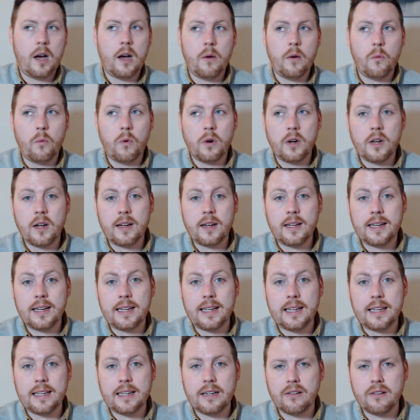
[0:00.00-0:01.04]
We're not going to
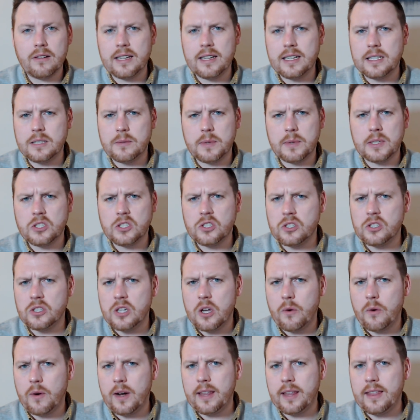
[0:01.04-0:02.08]
get nearly as much
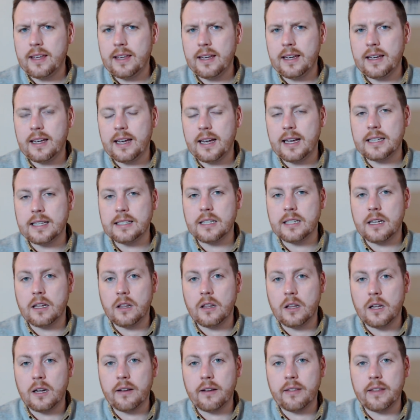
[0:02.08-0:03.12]
snow, I think, as a
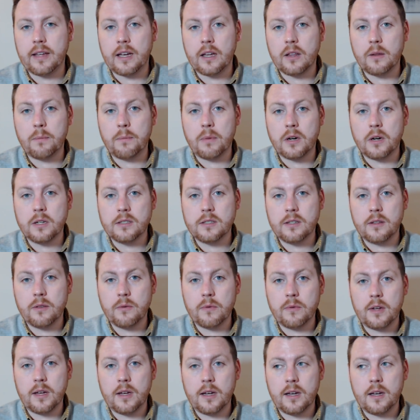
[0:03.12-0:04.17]
lot of the other parts of
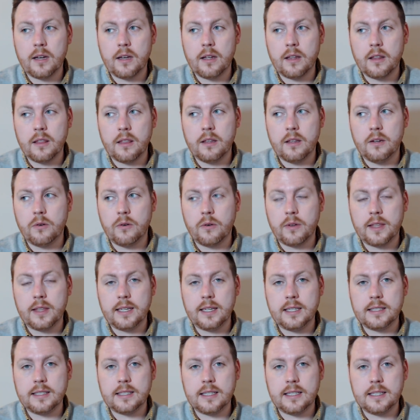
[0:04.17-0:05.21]
the
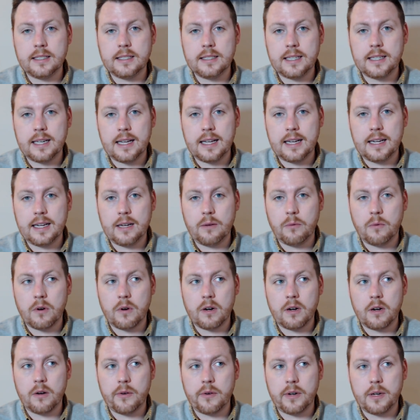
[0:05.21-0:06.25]
Northeast is getting.
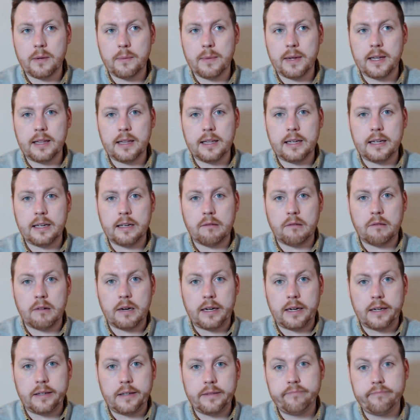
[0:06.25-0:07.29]
We're going to mainly get
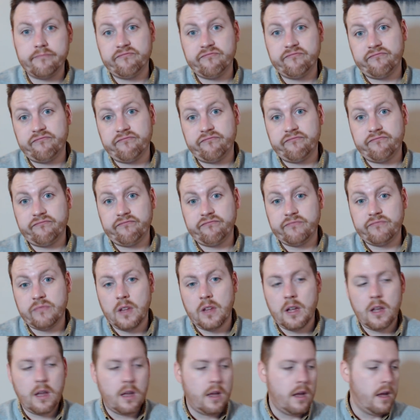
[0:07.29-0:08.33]
rain.
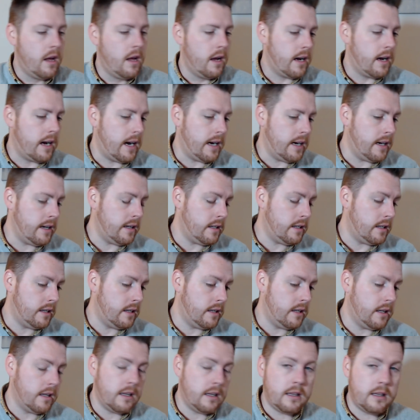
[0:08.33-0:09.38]
Kind
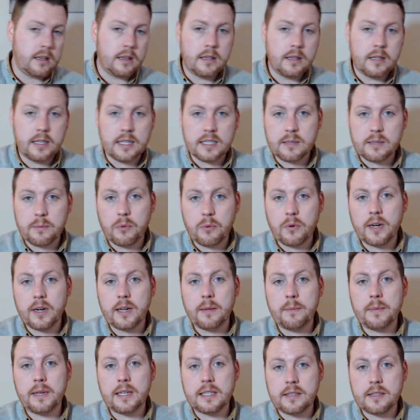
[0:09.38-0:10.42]
of
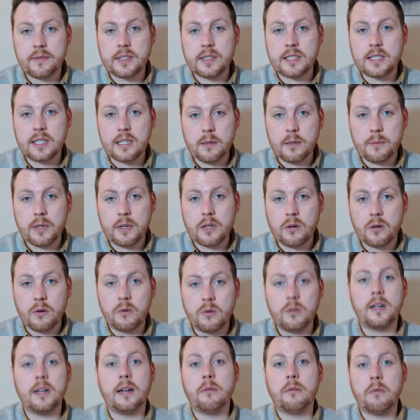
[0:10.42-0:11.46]
disappointing because if it's going to be
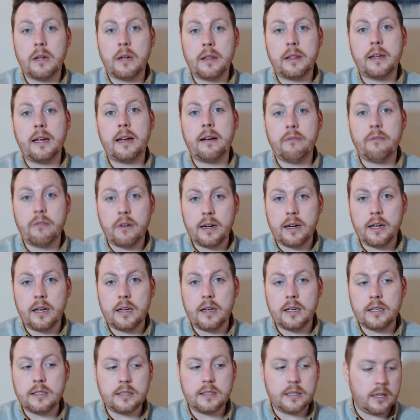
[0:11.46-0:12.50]
cold, I'd rather
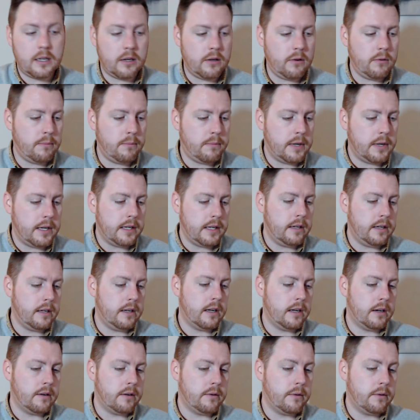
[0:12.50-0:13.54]
have snow, but you
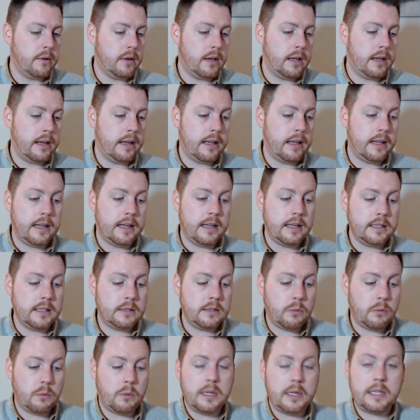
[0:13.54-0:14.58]
know, it
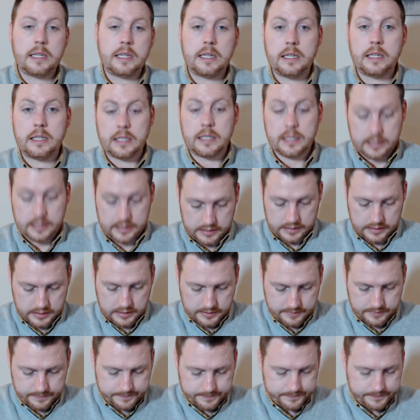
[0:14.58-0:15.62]
is what it is.